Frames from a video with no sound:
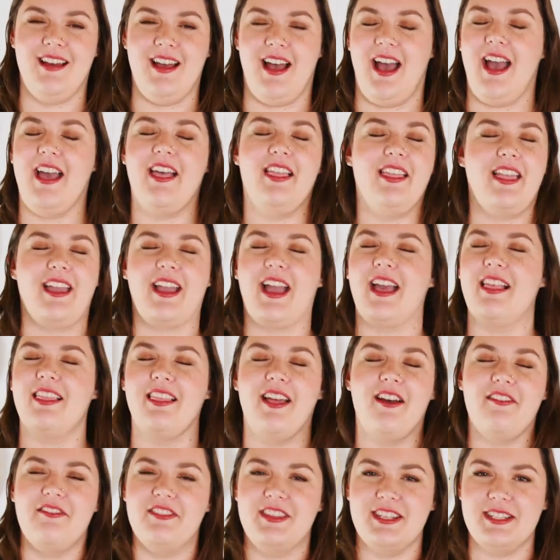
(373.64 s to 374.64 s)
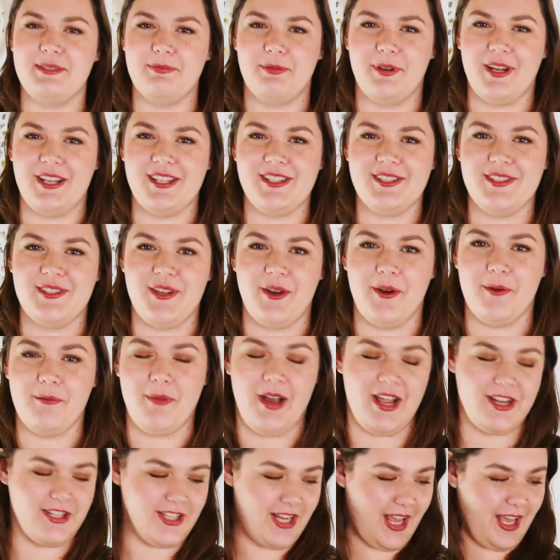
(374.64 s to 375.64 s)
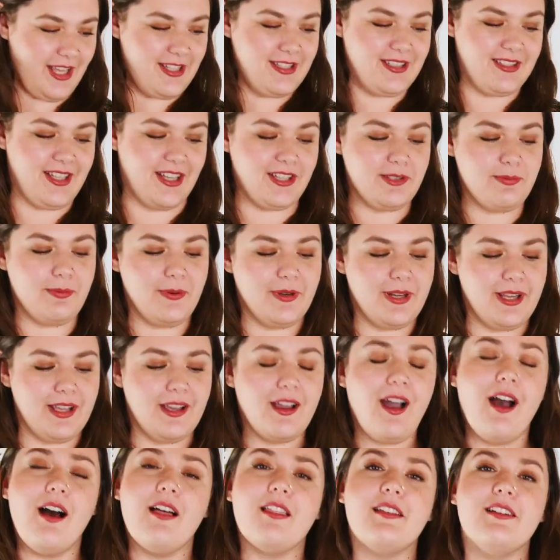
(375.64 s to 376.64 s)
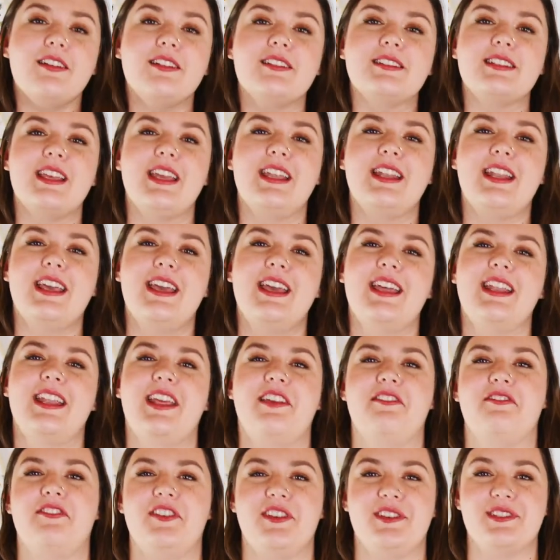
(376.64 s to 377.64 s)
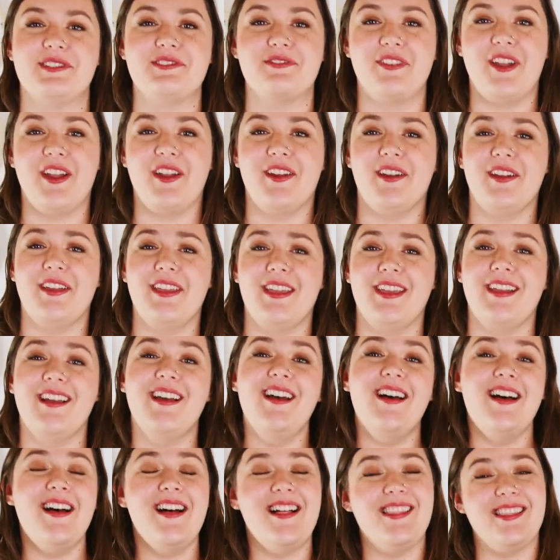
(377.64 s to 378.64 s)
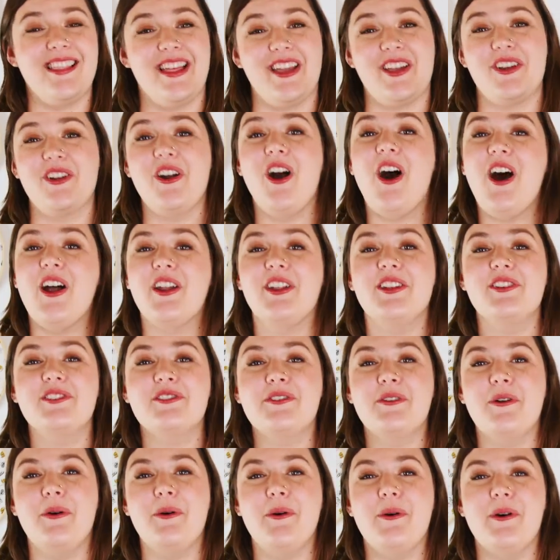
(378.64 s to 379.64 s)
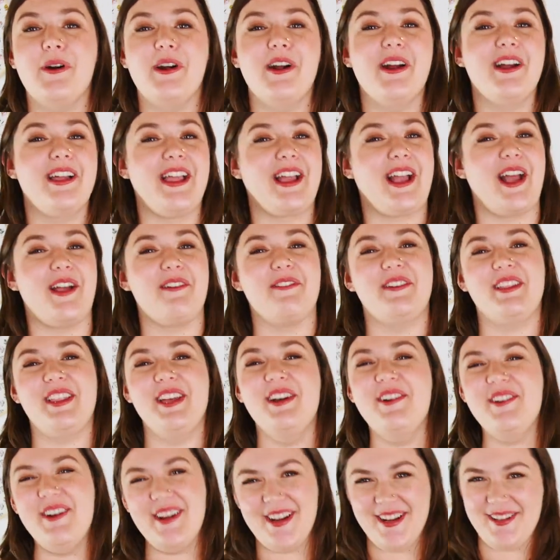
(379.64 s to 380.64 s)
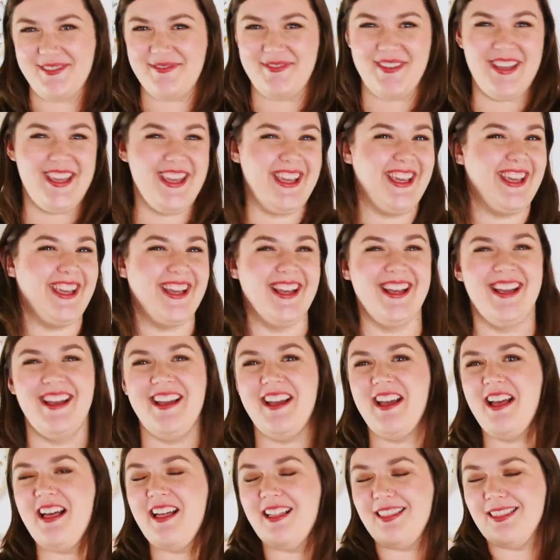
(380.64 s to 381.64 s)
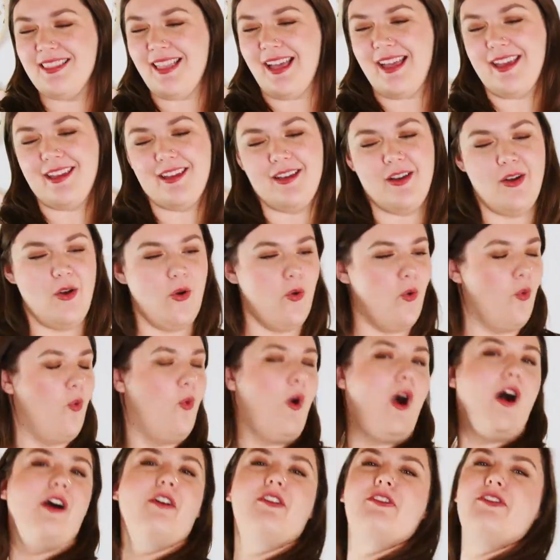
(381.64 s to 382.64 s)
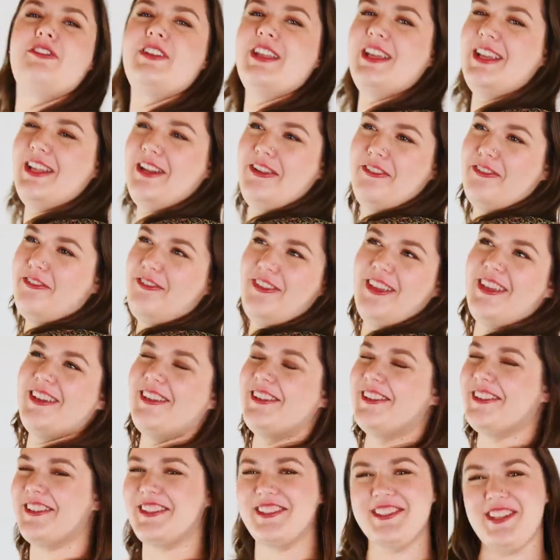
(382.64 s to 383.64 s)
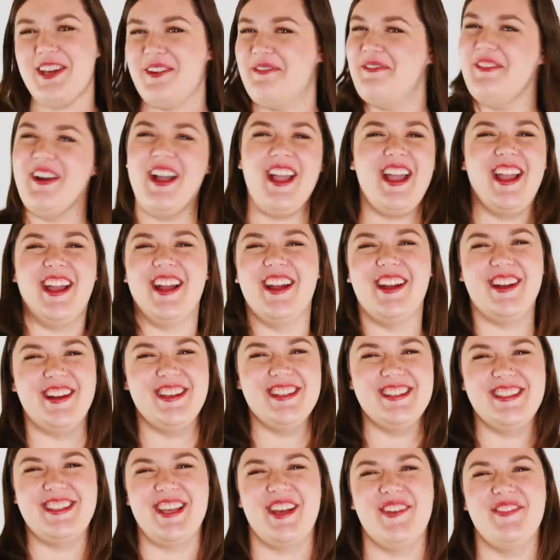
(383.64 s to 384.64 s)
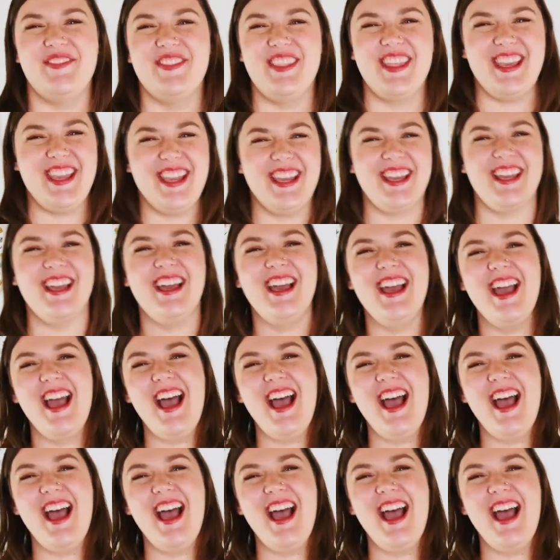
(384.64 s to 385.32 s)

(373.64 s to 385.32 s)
I love this print so much. It has such pretty colors in it. It feels very like cottagecore. Like I really want to be like wafting in a field somewhere or something.